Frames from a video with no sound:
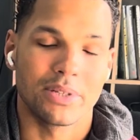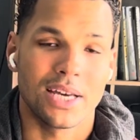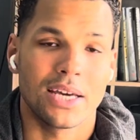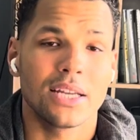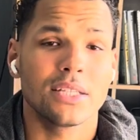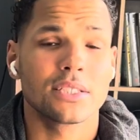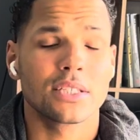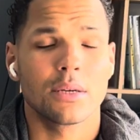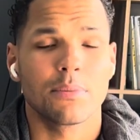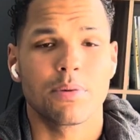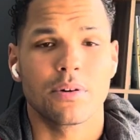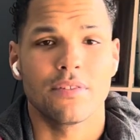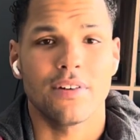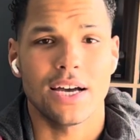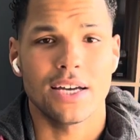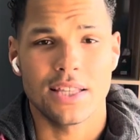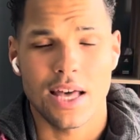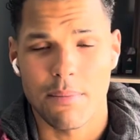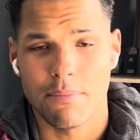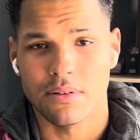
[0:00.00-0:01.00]
then it's going to
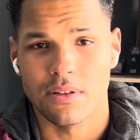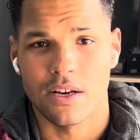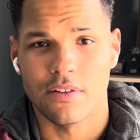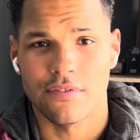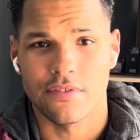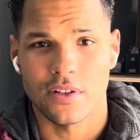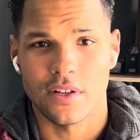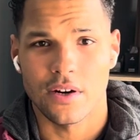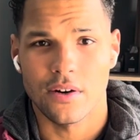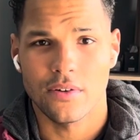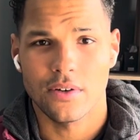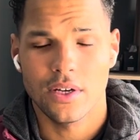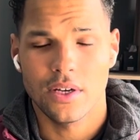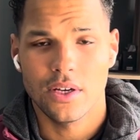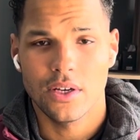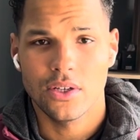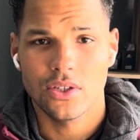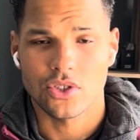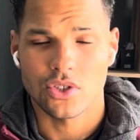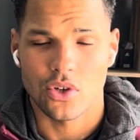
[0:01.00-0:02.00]
provide that blood flow.
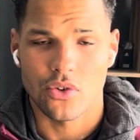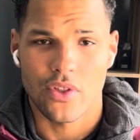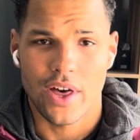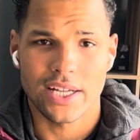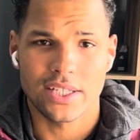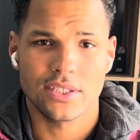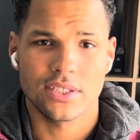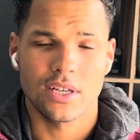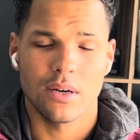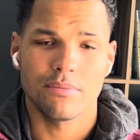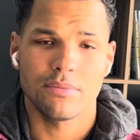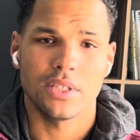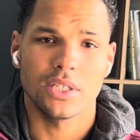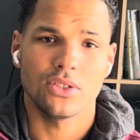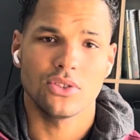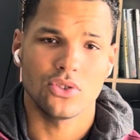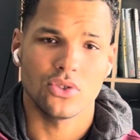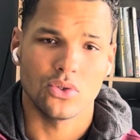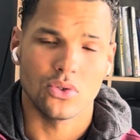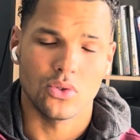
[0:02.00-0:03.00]
So that's something
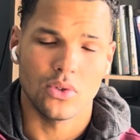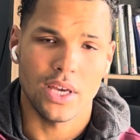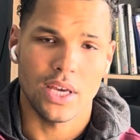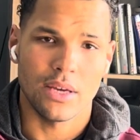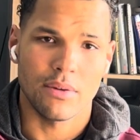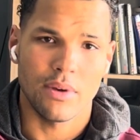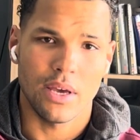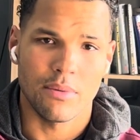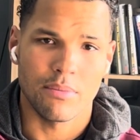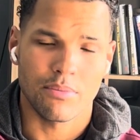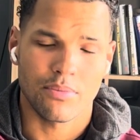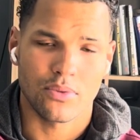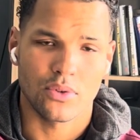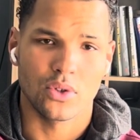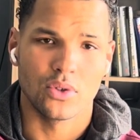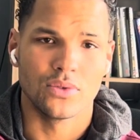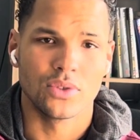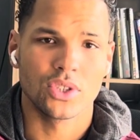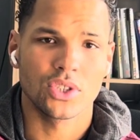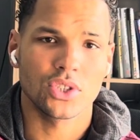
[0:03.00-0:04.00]
to
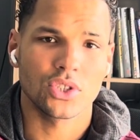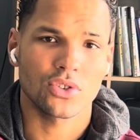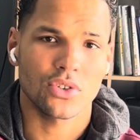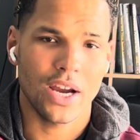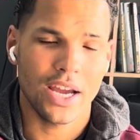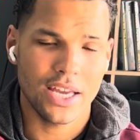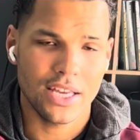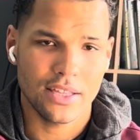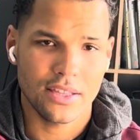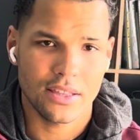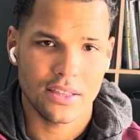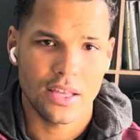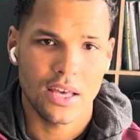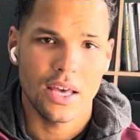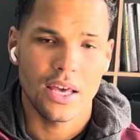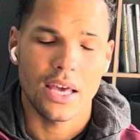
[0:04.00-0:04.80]
improve strength.